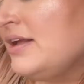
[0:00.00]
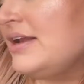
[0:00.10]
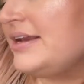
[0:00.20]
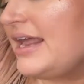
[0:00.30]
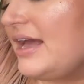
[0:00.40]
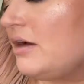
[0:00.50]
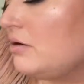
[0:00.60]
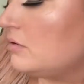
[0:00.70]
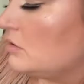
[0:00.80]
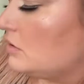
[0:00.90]

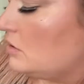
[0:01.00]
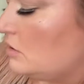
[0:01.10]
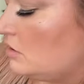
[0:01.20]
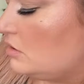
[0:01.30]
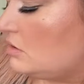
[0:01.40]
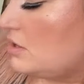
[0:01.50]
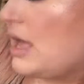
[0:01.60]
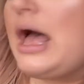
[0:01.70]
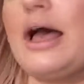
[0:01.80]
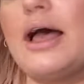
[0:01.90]
Now,
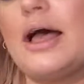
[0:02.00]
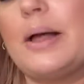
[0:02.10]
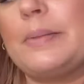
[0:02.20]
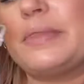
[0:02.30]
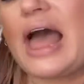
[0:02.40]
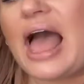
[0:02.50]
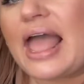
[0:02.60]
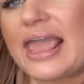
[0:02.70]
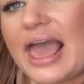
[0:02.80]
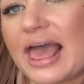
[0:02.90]

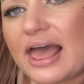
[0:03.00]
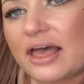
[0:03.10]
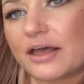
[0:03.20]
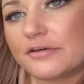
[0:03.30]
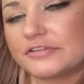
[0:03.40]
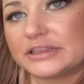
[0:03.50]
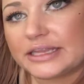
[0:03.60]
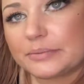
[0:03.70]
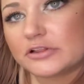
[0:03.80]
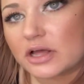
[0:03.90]
I have
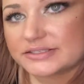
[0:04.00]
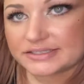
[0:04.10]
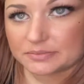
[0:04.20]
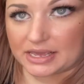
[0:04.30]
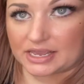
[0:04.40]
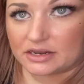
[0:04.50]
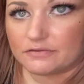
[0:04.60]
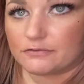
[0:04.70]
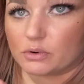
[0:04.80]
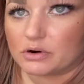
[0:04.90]
lip glosses made
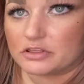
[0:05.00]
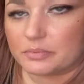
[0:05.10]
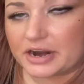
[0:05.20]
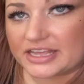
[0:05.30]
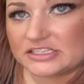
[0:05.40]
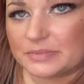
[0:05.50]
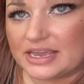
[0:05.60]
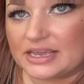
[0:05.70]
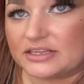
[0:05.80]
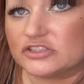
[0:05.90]
for the
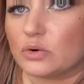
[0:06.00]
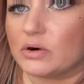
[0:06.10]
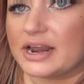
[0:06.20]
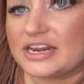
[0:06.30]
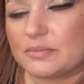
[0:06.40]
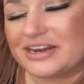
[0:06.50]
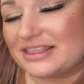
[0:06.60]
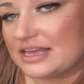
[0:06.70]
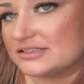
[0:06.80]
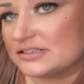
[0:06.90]
bridesmaids or anybody
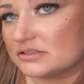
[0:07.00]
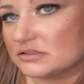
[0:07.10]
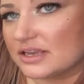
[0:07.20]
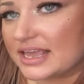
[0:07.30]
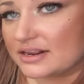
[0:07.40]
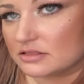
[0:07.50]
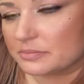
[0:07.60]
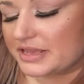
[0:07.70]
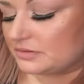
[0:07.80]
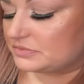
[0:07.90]
that's getting their
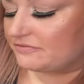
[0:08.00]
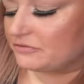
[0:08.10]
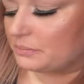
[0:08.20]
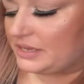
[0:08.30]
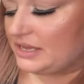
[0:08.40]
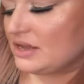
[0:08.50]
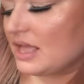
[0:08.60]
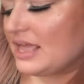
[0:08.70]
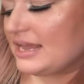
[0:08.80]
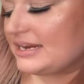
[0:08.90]
makeup done from me.
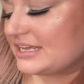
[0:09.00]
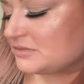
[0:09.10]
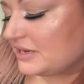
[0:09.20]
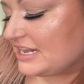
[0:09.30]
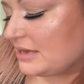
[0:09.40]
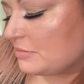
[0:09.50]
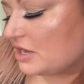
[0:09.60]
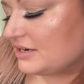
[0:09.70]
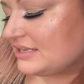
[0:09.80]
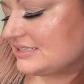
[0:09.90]
It has my name
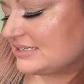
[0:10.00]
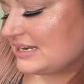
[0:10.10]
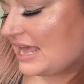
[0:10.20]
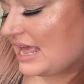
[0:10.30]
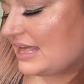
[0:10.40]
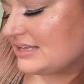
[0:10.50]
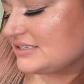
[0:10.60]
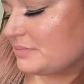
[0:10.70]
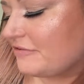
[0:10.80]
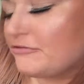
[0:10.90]
on it. It
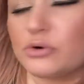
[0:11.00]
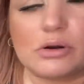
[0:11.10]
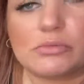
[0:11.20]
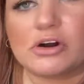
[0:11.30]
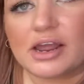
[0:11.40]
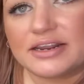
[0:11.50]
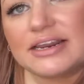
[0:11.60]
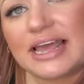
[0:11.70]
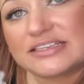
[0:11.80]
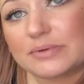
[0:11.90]
has my phone number on it. It
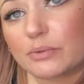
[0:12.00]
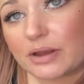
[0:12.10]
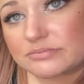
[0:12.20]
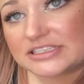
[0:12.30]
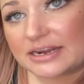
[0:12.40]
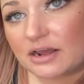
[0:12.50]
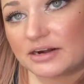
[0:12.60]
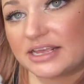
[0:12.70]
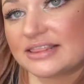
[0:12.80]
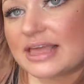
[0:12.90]
has my website on it.